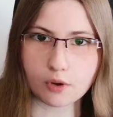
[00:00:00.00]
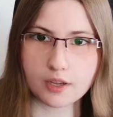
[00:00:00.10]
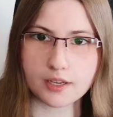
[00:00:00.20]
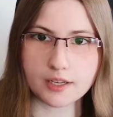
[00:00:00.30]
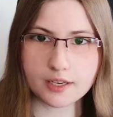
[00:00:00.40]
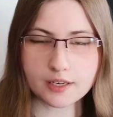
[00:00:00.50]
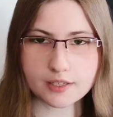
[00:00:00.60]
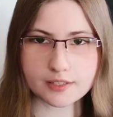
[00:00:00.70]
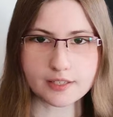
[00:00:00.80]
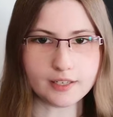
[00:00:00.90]
it
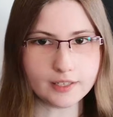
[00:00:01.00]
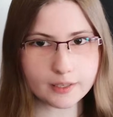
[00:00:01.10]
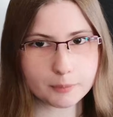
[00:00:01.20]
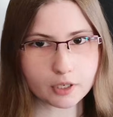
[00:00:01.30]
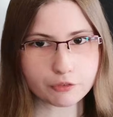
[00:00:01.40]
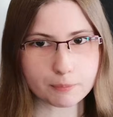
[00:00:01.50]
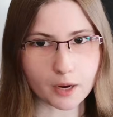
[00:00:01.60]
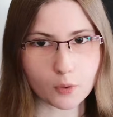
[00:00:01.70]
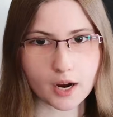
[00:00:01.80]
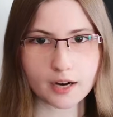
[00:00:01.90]
is a little bit of a
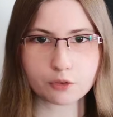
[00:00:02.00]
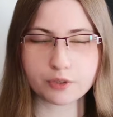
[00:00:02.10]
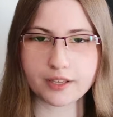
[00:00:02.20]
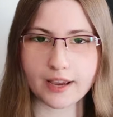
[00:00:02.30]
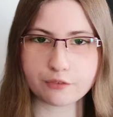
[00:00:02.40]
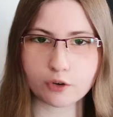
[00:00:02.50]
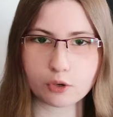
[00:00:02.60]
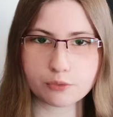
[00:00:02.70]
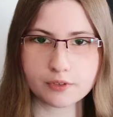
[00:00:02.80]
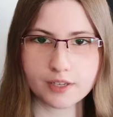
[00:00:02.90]
power-hungry headphone.